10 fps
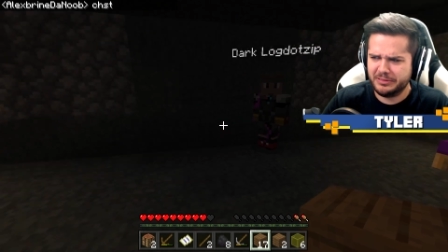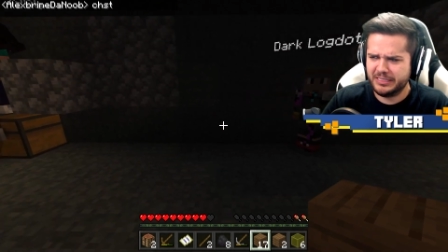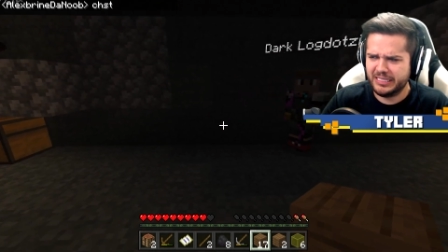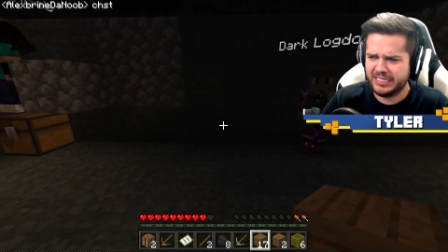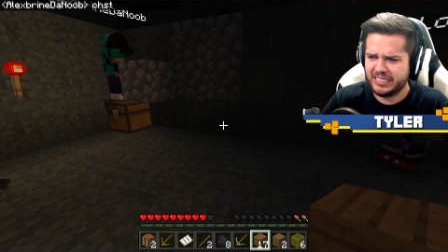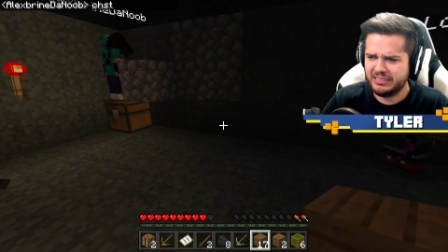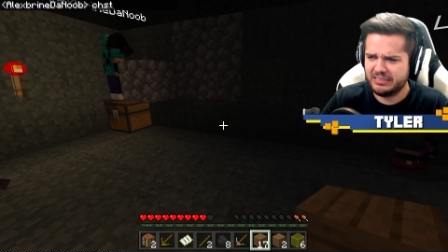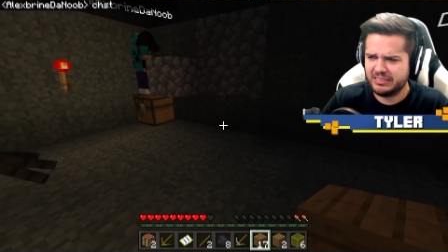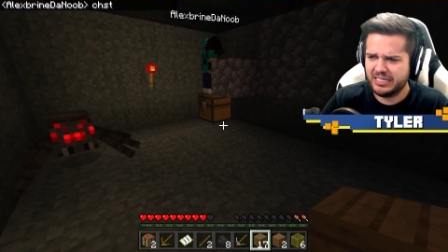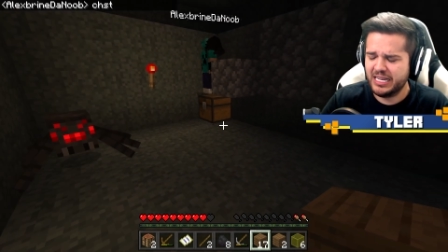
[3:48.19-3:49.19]
I
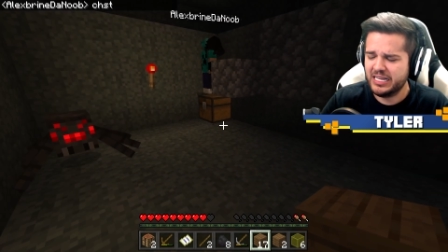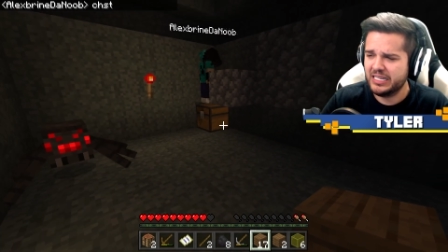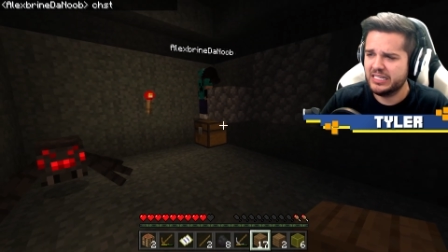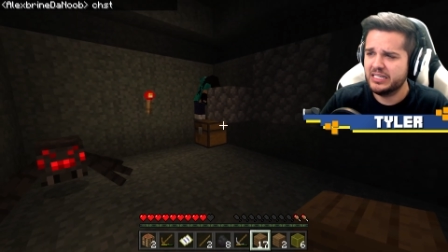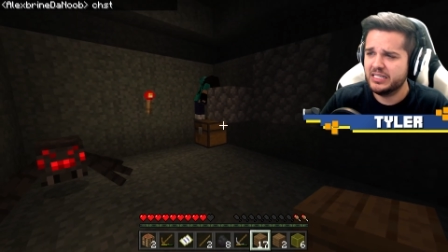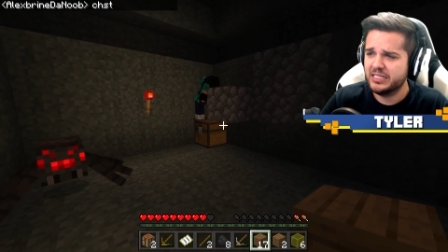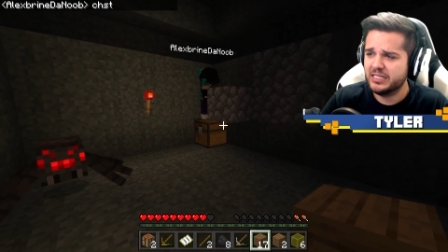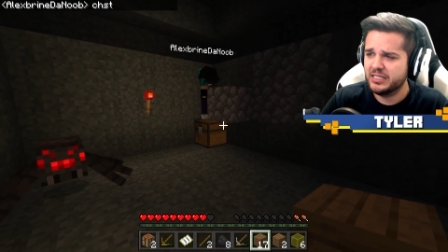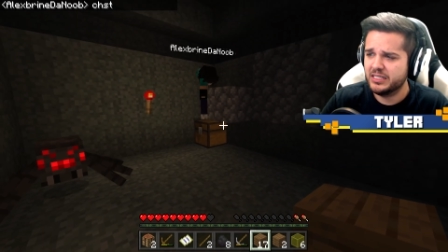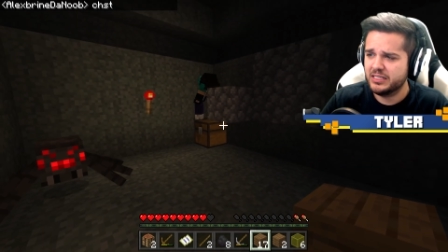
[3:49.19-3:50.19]
guess. Huh?
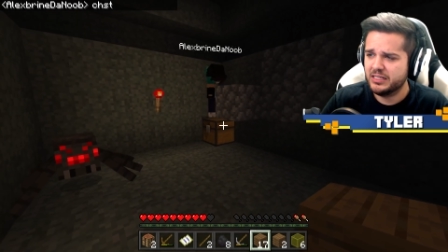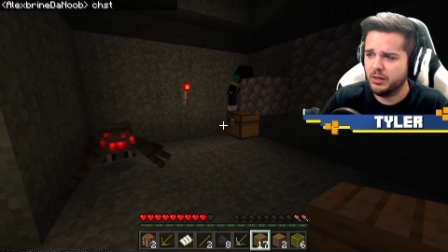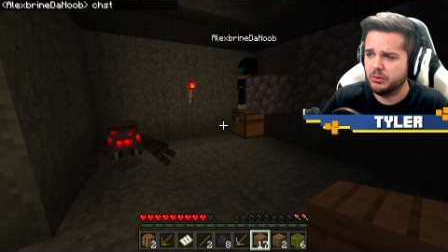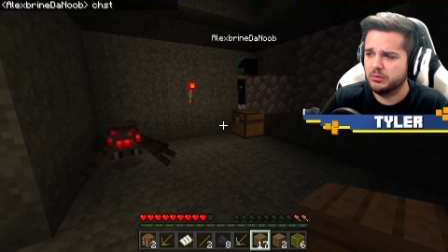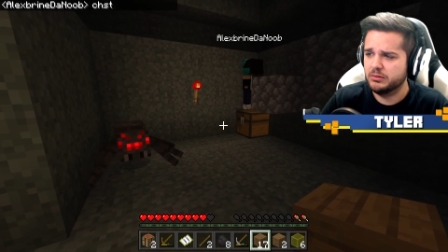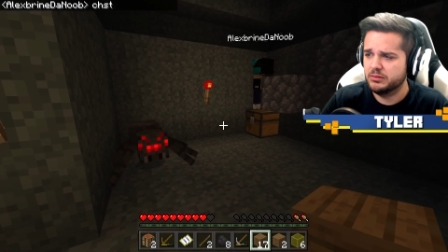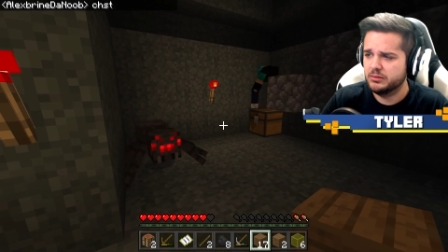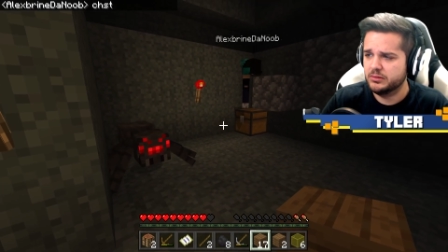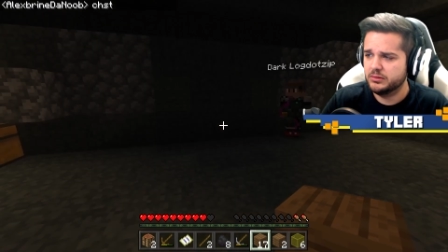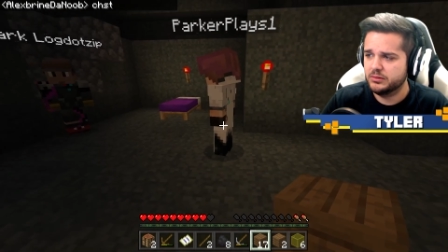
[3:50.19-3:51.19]
Oh.
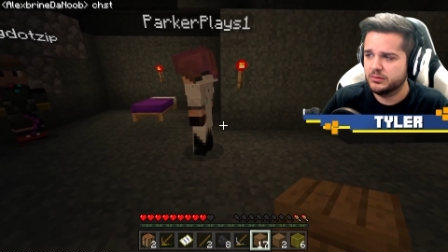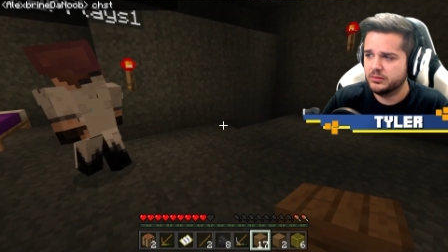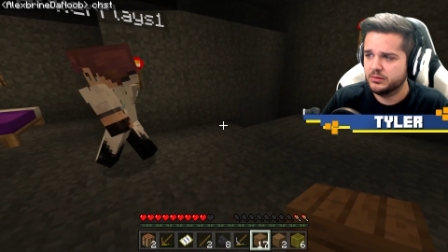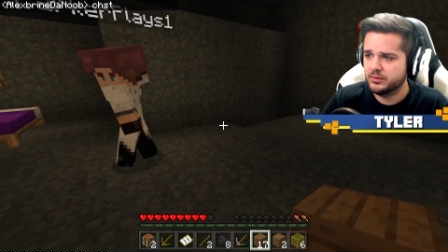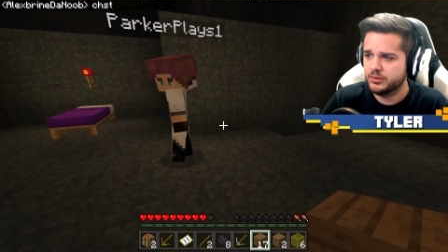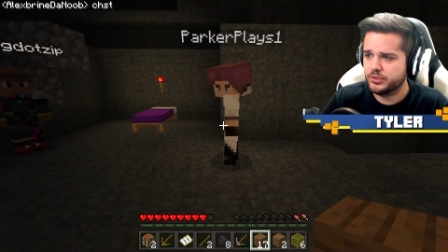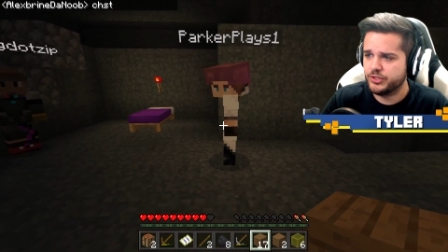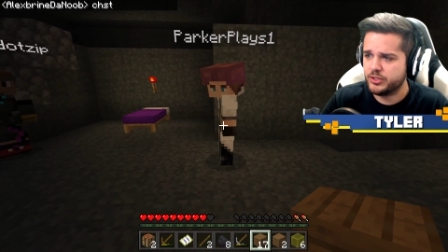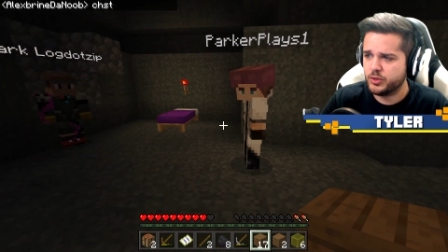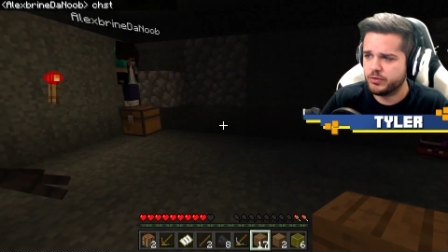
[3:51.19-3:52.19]
There's a
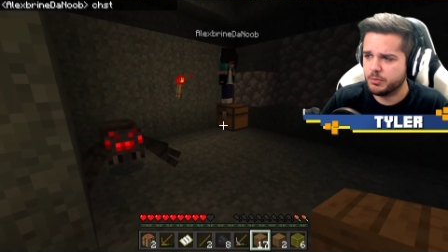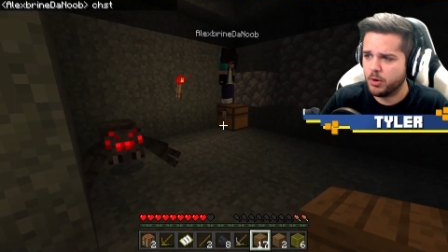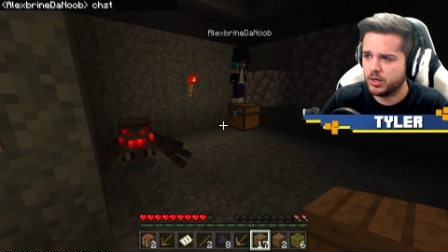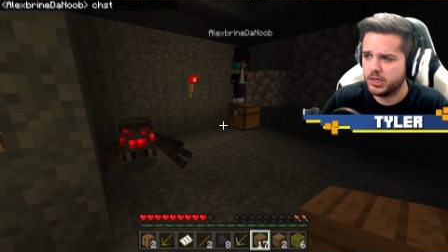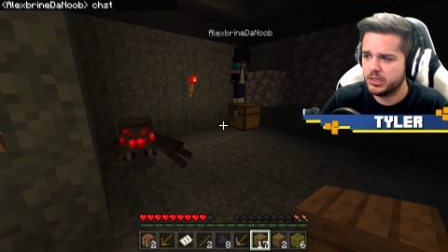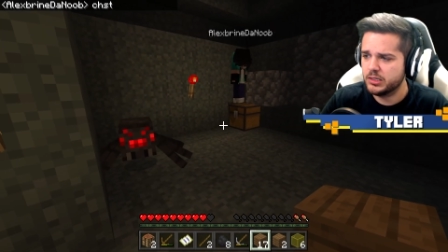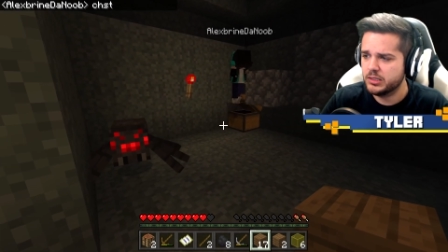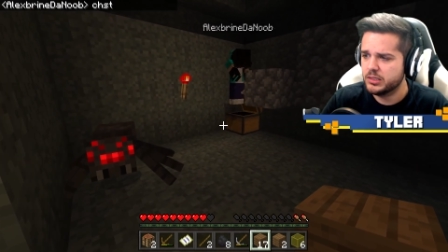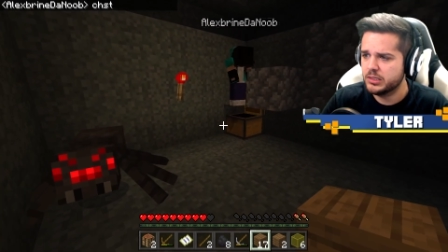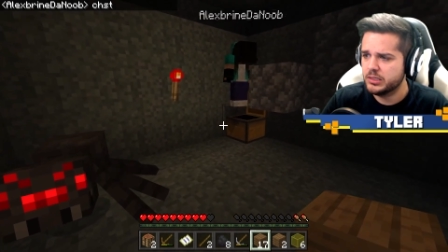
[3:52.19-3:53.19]
chest over there, Parker.
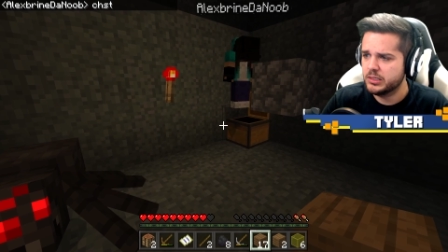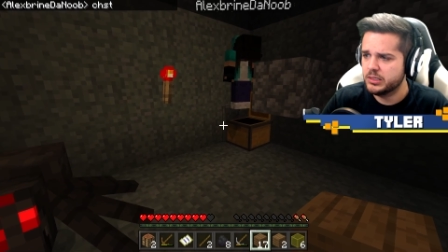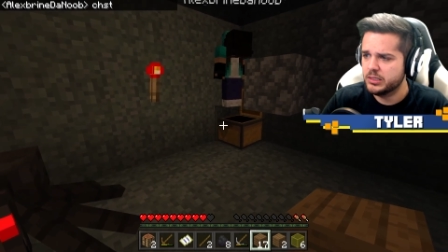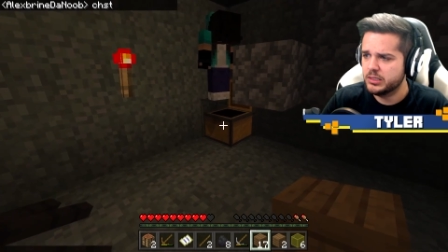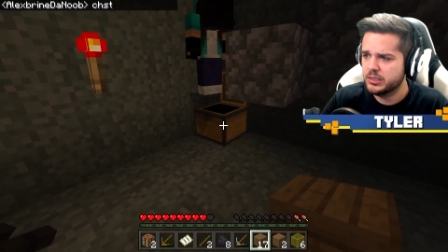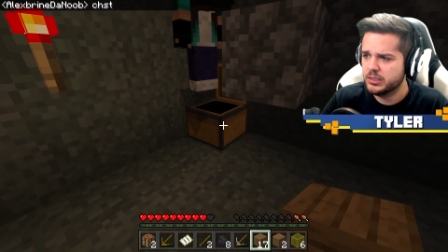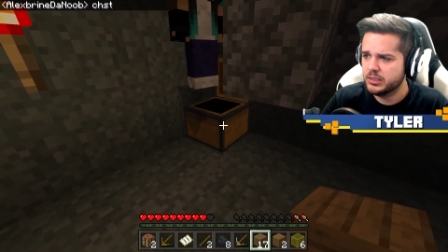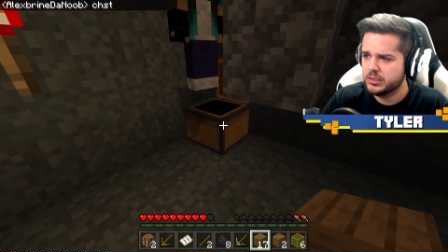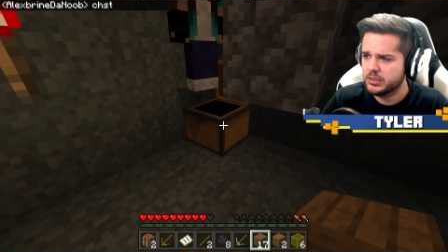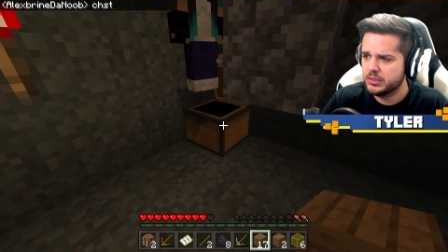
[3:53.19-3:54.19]
Hmm. Maybe